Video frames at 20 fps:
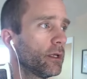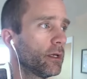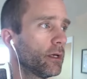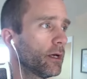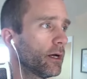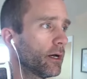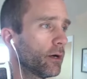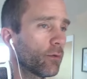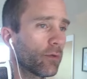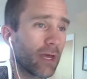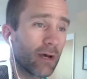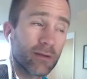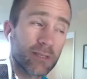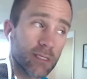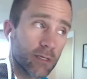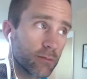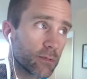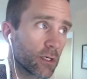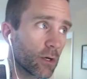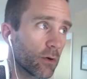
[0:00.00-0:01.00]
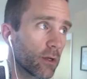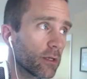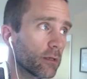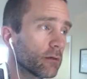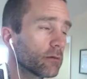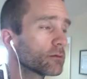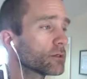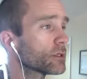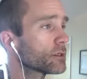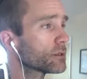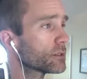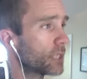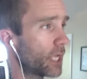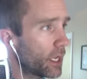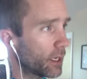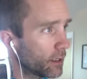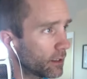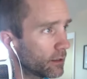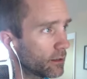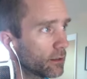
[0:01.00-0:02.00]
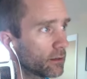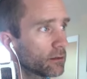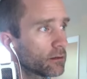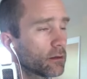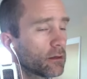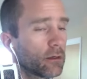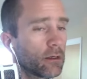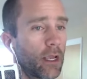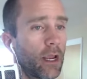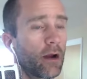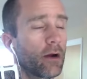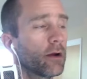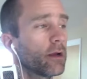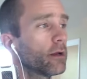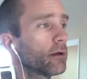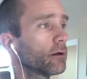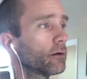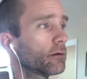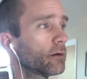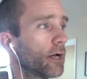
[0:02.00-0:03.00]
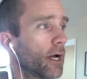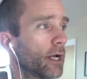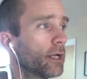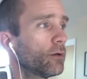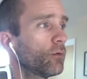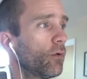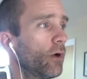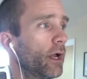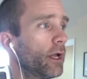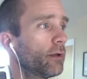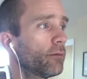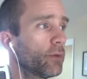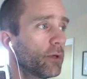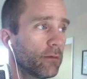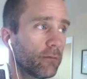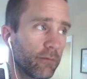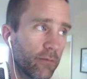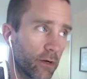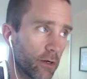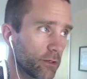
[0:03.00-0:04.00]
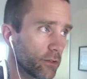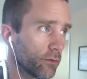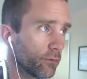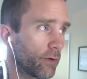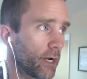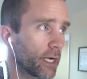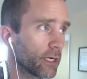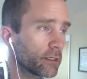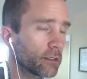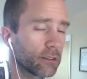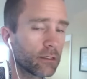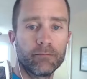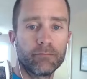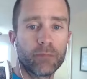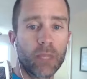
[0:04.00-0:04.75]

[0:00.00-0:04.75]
without tiptoeing, just saying it in a caring, kind way, but very direct.